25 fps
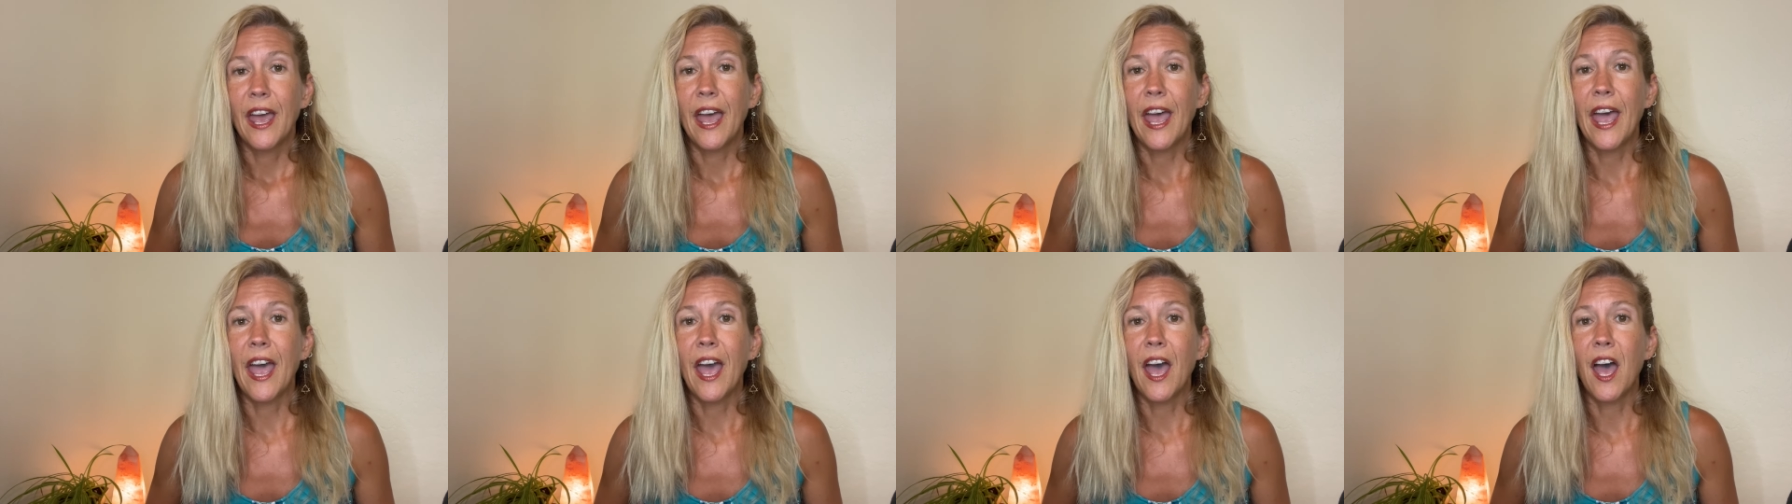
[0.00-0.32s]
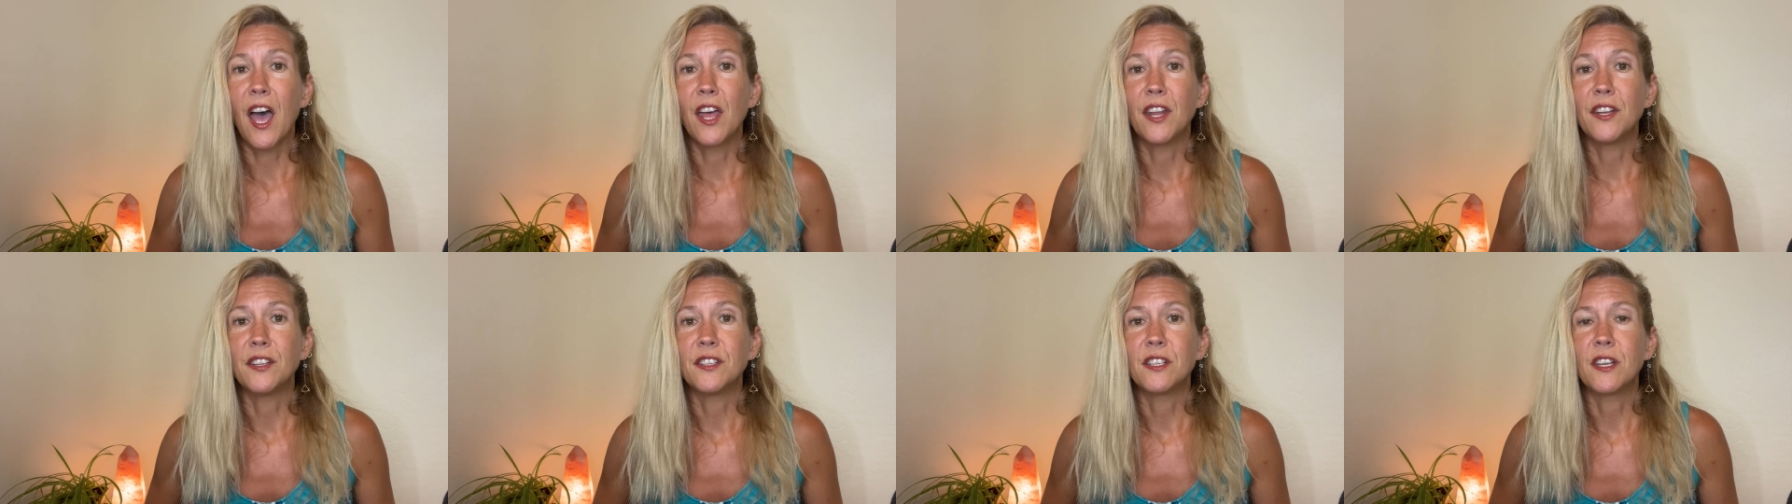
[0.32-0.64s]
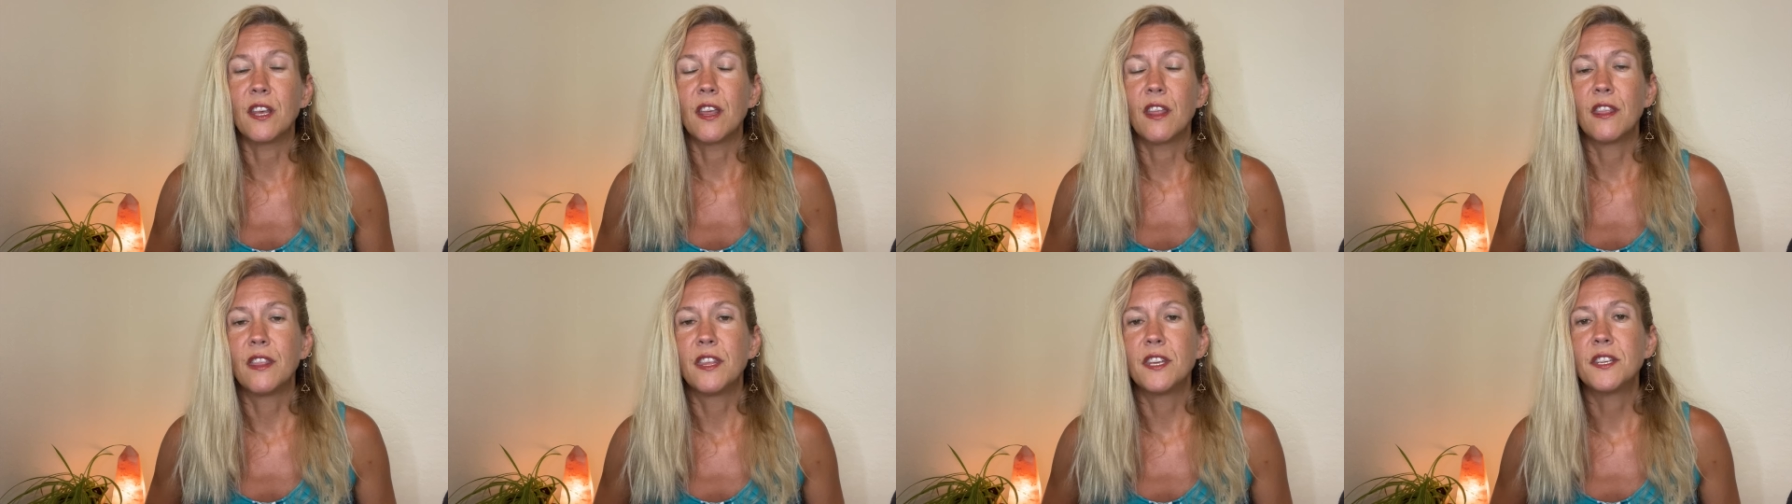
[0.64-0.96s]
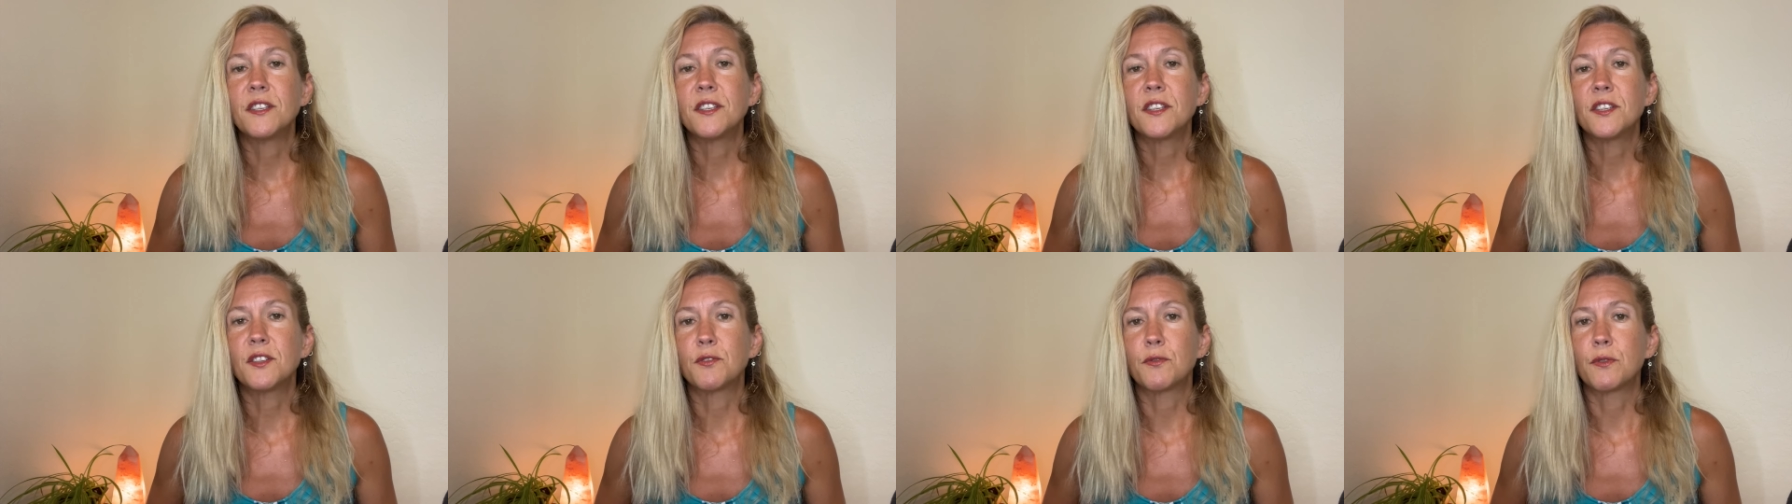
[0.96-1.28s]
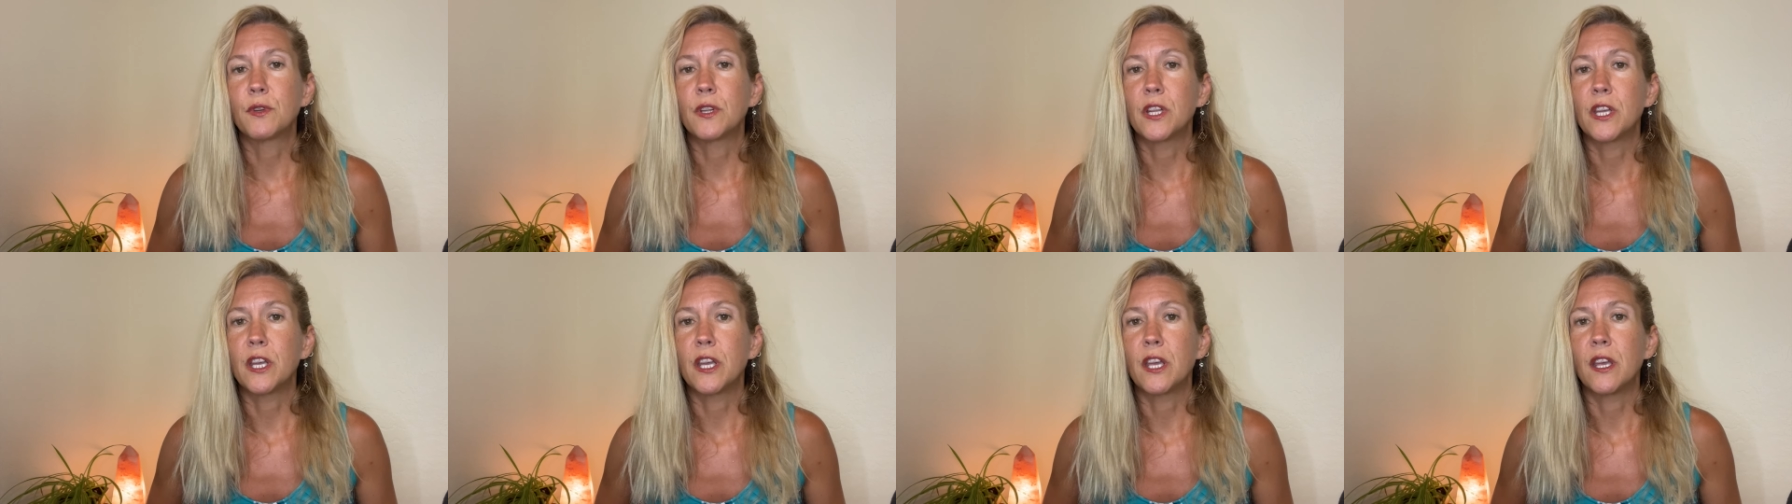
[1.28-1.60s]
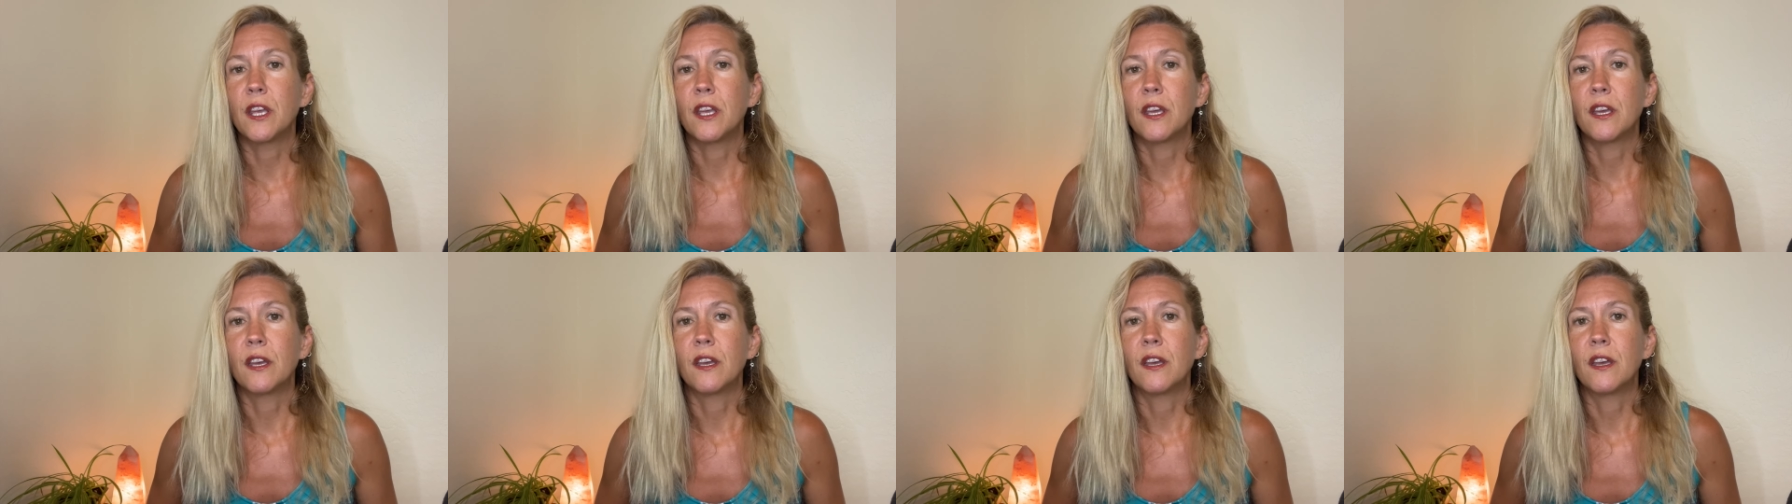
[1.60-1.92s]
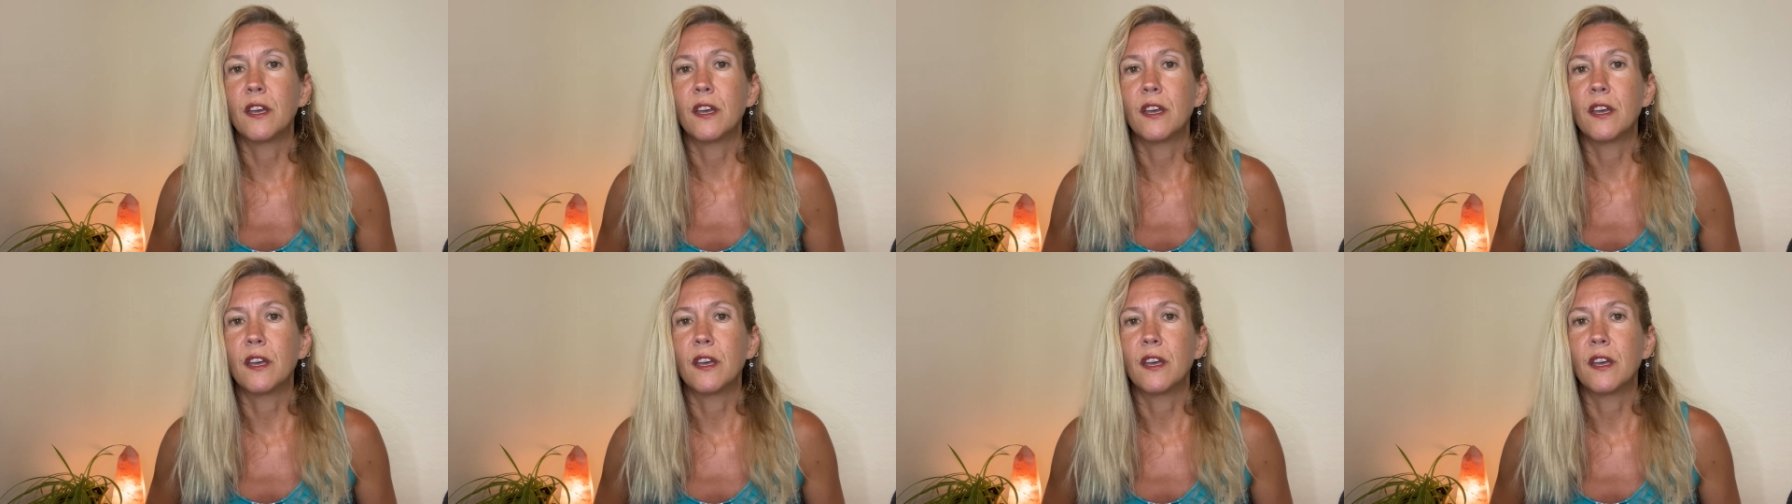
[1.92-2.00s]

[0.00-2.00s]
And this is really